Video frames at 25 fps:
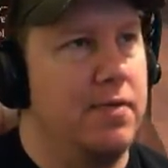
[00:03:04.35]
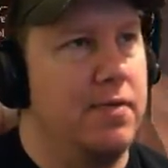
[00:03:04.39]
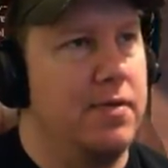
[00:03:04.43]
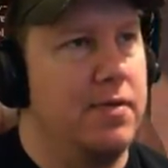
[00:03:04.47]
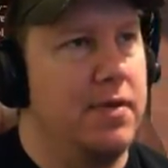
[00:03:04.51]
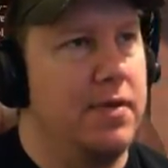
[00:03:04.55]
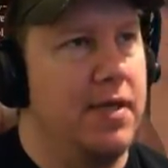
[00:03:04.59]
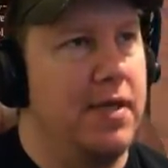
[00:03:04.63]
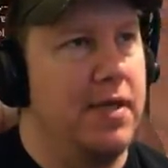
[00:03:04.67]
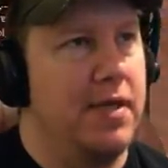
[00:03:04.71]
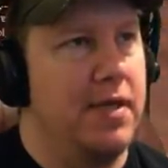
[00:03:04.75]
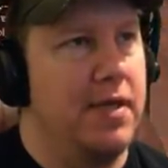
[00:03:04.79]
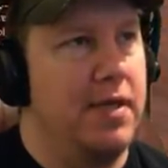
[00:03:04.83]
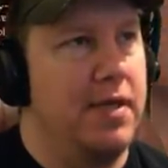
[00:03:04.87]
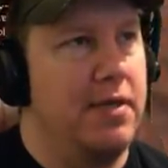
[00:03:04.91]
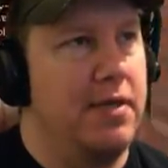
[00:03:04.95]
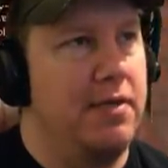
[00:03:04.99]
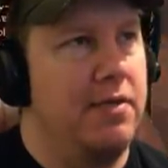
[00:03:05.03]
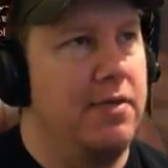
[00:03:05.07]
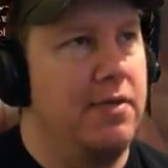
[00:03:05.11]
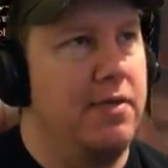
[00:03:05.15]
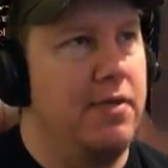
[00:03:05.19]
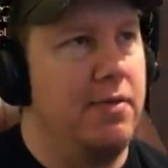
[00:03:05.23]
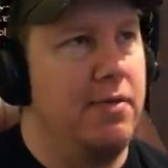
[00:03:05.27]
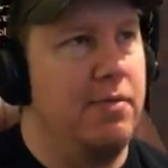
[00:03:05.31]

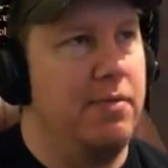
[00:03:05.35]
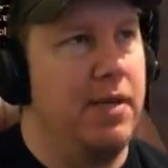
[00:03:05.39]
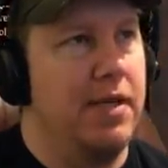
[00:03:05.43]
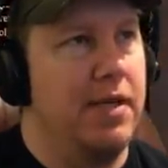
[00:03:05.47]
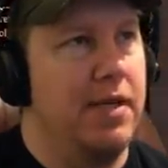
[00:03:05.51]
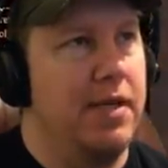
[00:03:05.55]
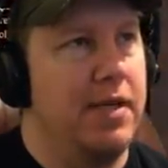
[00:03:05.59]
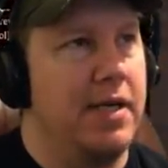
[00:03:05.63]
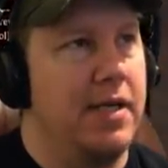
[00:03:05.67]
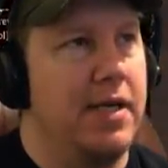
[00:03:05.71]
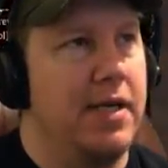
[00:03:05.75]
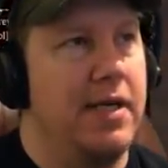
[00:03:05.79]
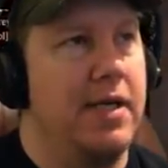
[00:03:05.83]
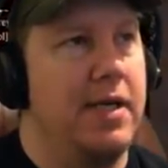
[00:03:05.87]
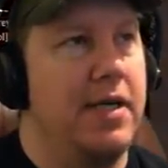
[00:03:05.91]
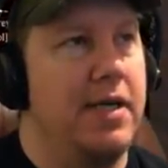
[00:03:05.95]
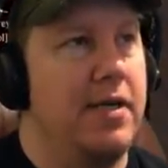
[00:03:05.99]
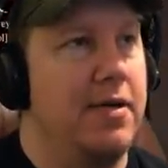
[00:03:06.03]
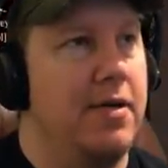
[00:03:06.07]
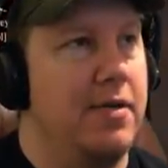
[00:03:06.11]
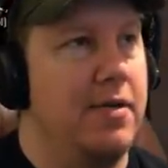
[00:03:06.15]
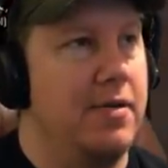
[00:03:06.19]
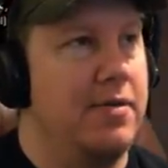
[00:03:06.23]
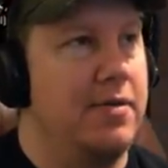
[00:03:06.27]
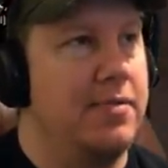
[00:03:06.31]
then you might not get a
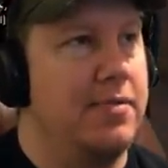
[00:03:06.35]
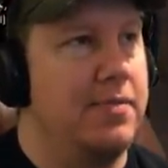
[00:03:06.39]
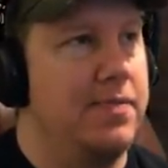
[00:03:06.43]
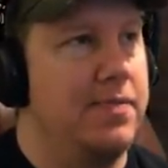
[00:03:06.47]
heal.